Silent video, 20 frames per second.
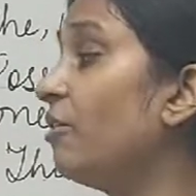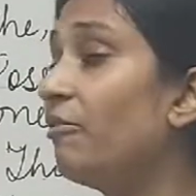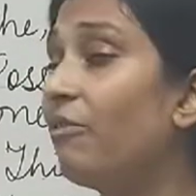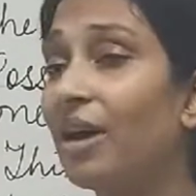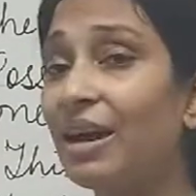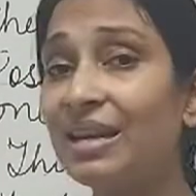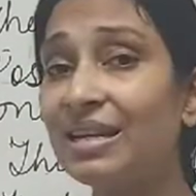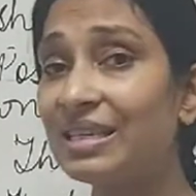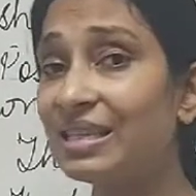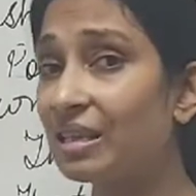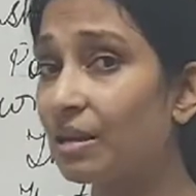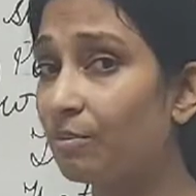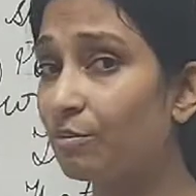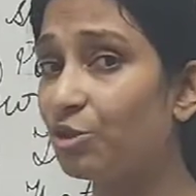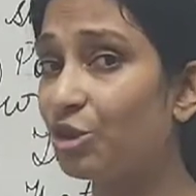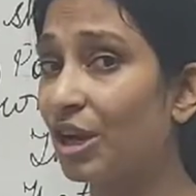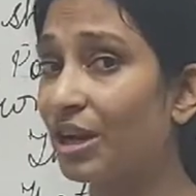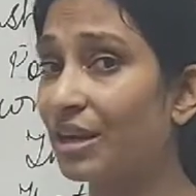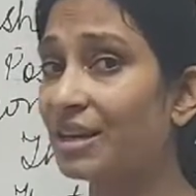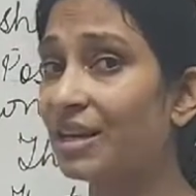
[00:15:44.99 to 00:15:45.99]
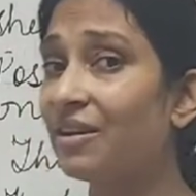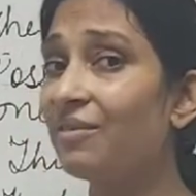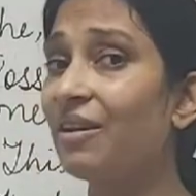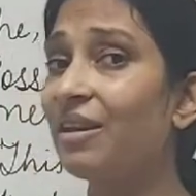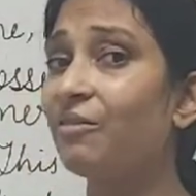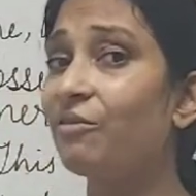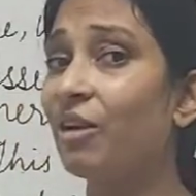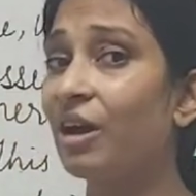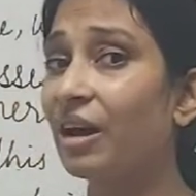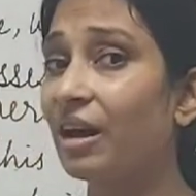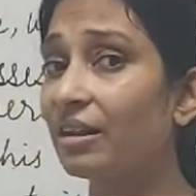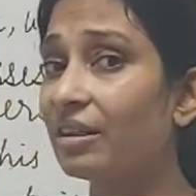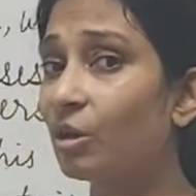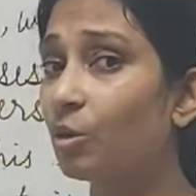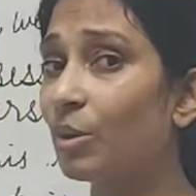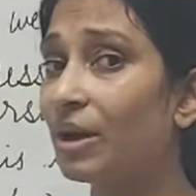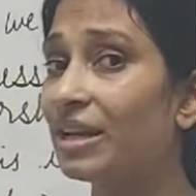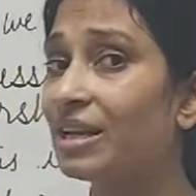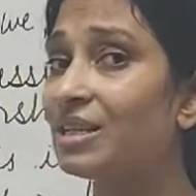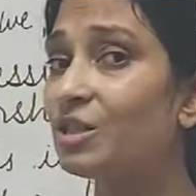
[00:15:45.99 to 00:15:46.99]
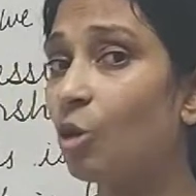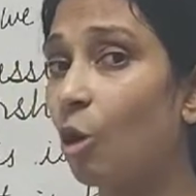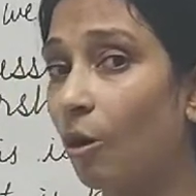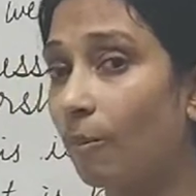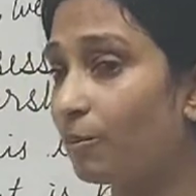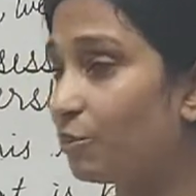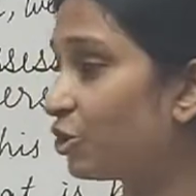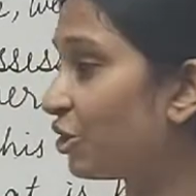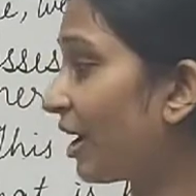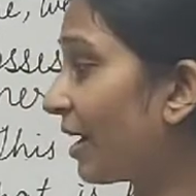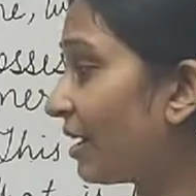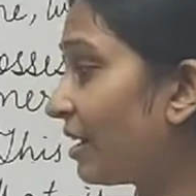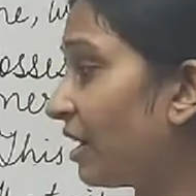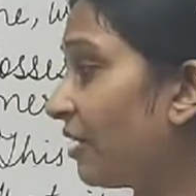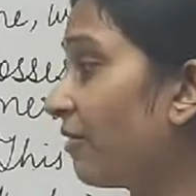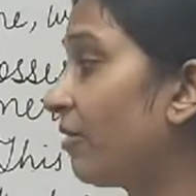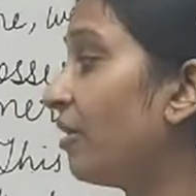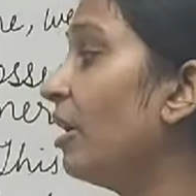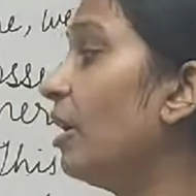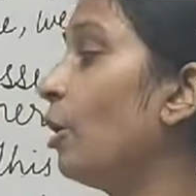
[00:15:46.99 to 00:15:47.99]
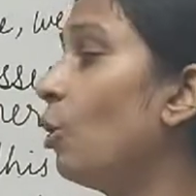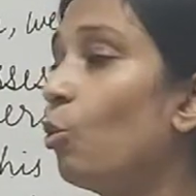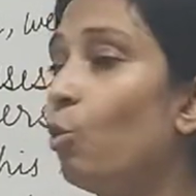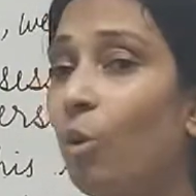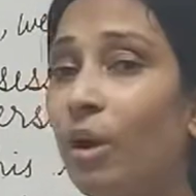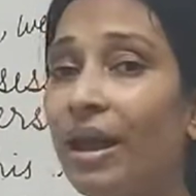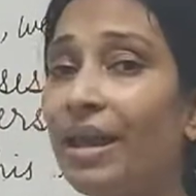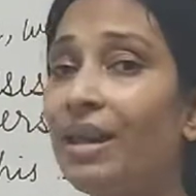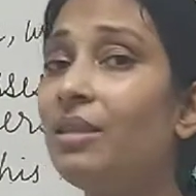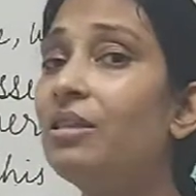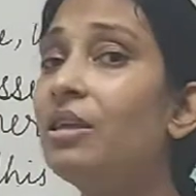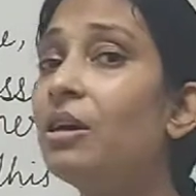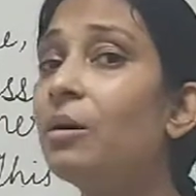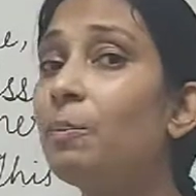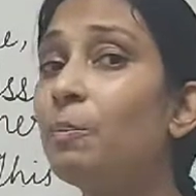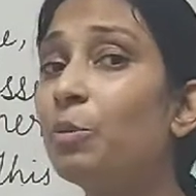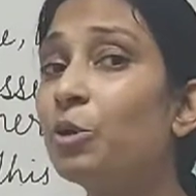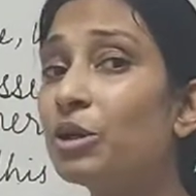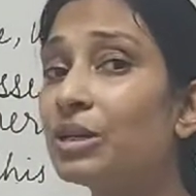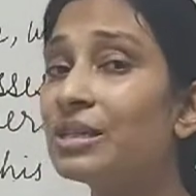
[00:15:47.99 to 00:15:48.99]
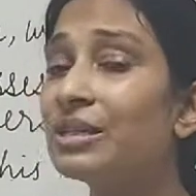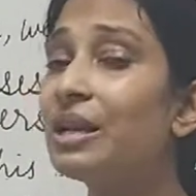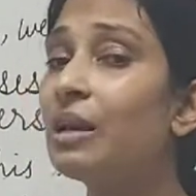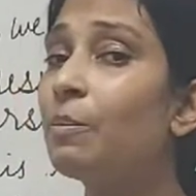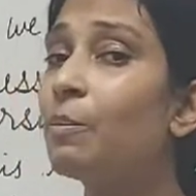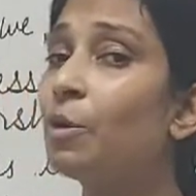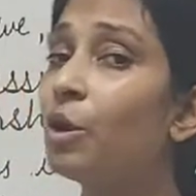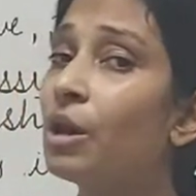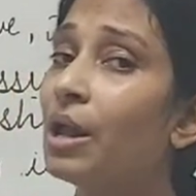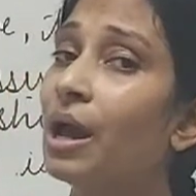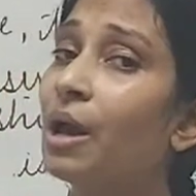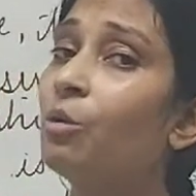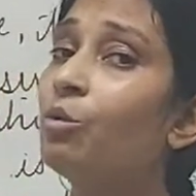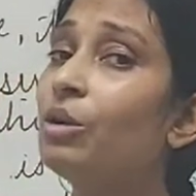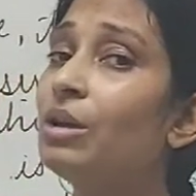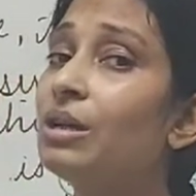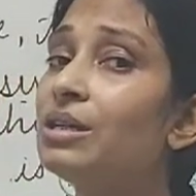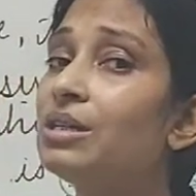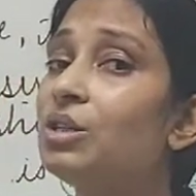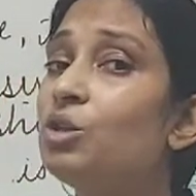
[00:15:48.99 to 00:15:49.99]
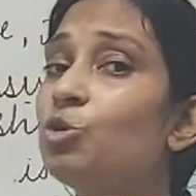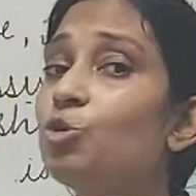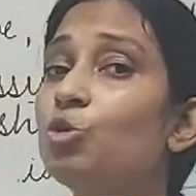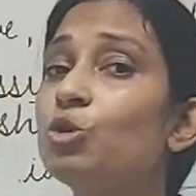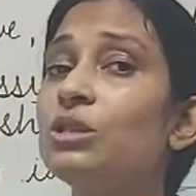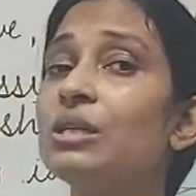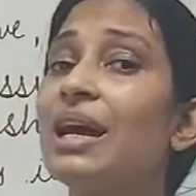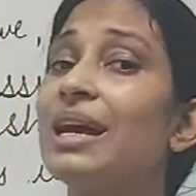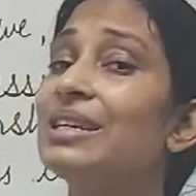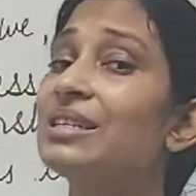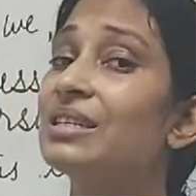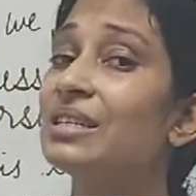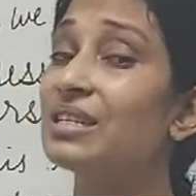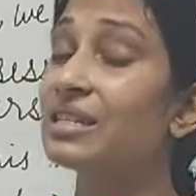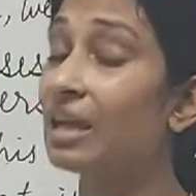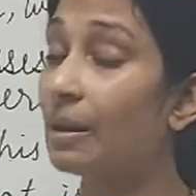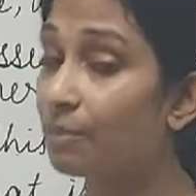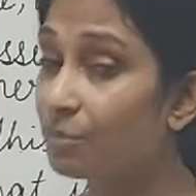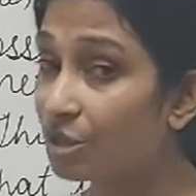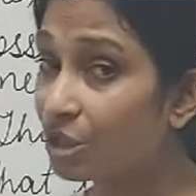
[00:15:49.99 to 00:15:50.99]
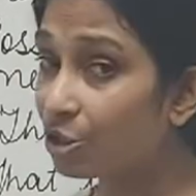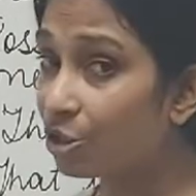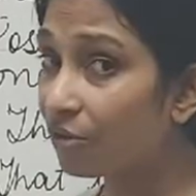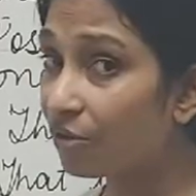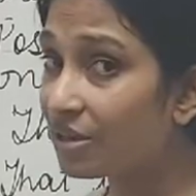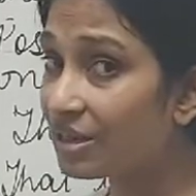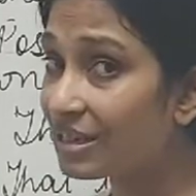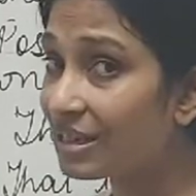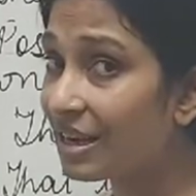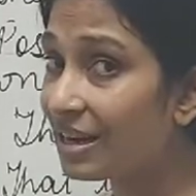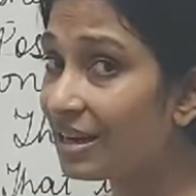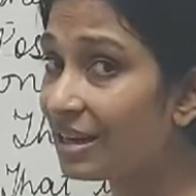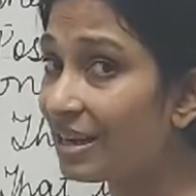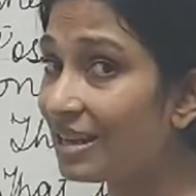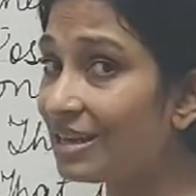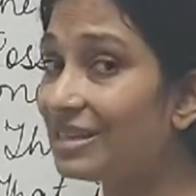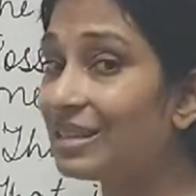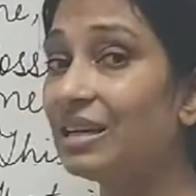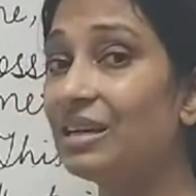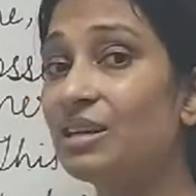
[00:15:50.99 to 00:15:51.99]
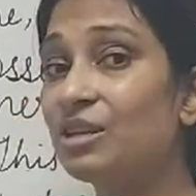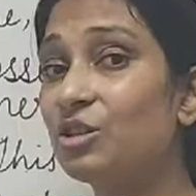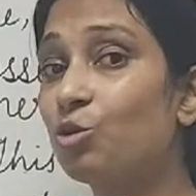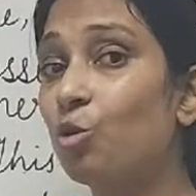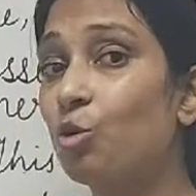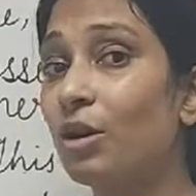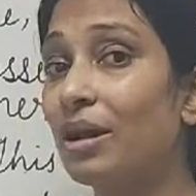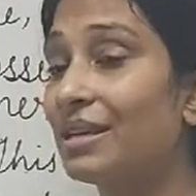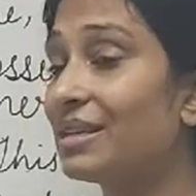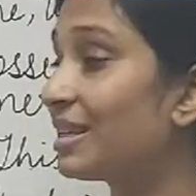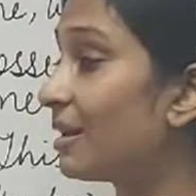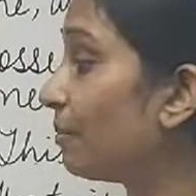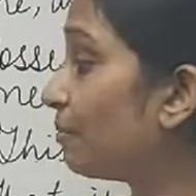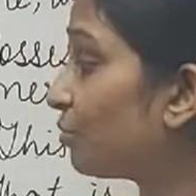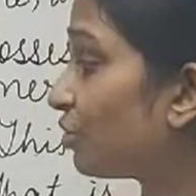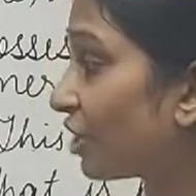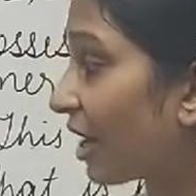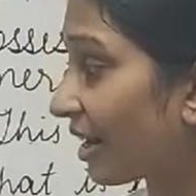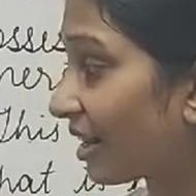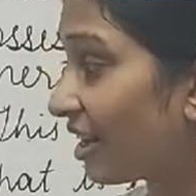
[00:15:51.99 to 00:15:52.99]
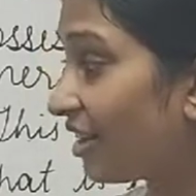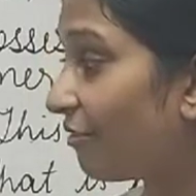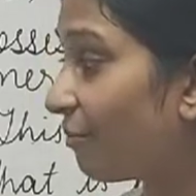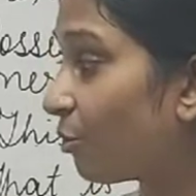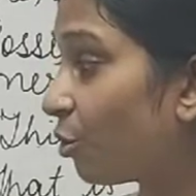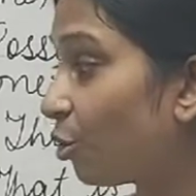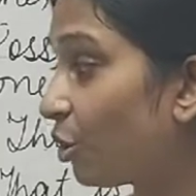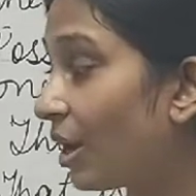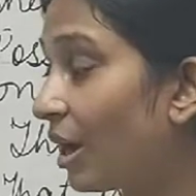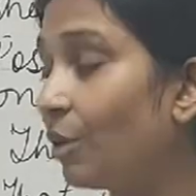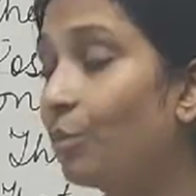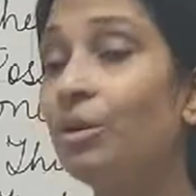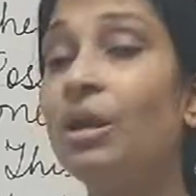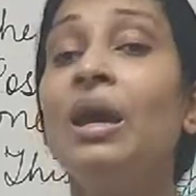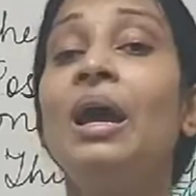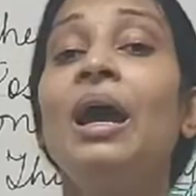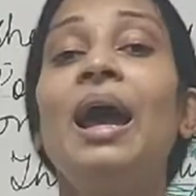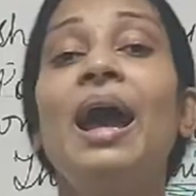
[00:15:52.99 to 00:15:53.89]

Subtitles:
One is subjective and other one is objective. When the personal pronoun is used as the subject of the sentence, it is known as subjective pronoun.